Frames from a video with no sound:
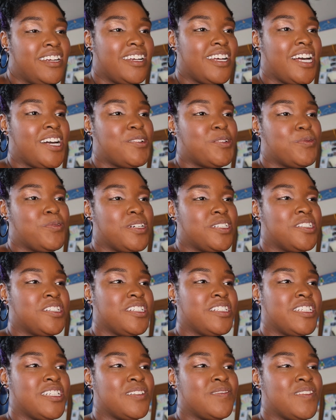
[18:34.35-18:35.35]
I was
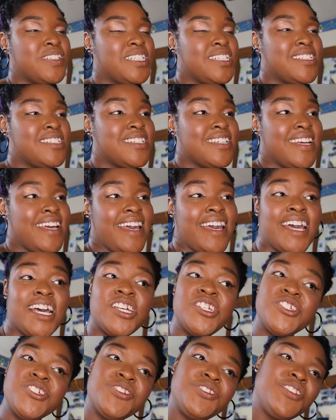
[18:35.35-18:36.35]
watching a lot of Alyssa
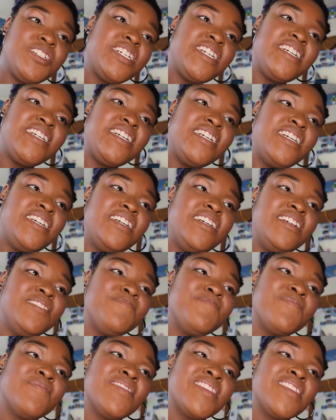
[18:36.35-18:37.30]
Ashley